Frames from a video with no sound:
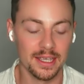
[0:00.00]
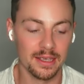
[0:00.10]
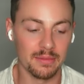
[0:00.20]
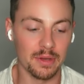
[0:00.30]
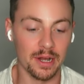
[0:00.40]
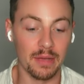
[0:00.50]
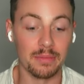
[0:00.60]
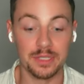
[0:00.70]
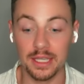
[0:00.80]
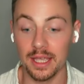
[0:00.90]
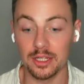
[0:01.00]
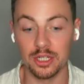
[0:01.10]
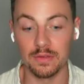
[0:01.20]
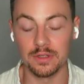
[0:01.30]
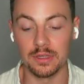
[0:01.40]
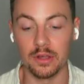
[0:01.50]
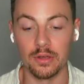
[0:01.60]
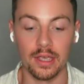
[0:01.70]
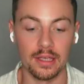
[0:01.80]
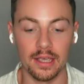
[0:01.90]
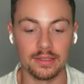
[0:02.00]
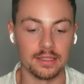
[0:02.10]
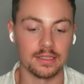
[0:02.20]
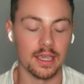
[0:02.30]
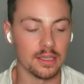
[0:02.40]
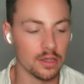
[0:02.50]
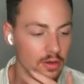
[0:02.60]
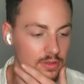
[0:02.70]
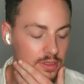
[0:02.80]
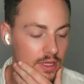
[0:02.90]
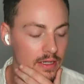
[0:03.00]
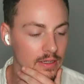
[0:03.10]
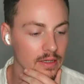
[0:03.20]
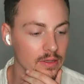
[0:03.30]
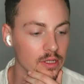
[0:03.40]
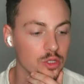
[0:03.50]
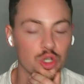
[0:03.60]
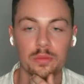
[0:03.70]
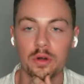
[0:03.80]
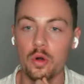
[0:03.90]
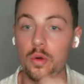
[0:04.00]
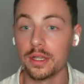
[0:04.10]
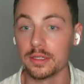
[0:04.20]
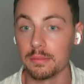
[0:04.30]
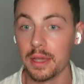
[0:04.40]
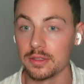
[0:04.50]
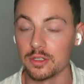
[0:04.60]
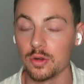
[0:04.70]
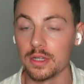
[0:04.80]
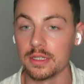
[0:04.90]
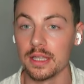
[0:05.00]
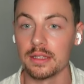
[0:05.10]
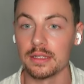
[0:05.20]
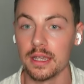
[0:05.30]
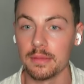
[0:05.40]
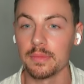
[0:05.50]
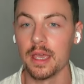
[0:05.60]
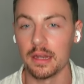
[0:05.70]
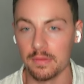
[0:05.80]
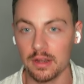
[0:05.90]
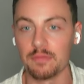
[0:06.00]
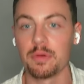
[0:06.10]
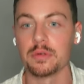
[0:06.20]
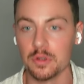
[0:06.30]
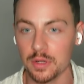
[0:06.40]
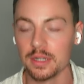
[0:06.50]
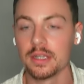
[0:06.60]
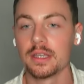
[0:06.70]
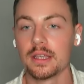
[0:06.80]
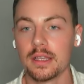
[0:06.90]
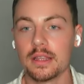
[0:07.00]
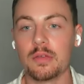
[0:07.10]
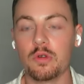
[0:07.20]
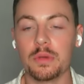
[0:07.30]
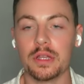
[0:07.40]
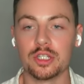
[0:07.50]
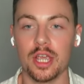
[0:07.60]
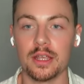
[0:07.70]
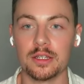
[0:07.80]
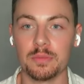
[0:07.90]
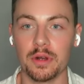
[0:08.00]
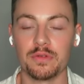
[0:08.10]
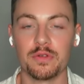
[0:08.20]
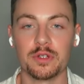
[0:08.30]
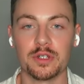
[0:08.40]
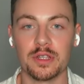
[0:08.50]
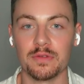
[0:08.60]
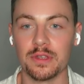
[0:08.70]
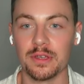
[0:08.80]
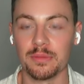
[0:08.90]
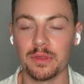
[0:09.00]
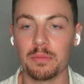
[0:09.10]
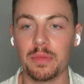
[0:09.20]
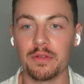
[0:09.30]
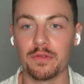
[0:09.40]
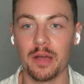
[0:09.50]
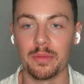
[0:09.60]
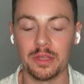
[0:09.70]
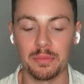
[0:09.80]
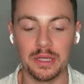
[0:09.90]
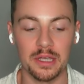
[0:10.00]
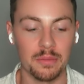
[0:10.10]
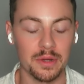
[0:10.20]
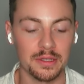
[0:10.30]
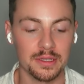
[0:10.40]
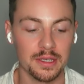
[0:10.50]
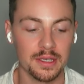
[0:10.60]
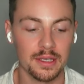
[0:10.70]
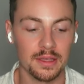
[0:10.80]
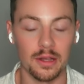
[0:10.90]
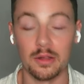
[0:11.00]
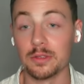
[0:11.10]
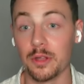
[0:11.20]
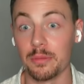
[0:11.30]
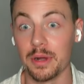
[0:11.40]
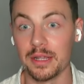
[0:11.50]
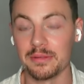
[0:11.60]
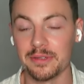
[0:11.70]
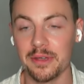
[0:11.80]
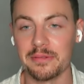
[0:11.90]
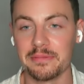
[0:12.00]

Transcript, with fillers: But I'm seeing that shift, you know, as the saying goes, it's like the consumer always makes the choice at the end of the day. And if enough people do it, there will be a change. But unfortunately for the big pharma and the big companies, you're going to lose a lot of money. So.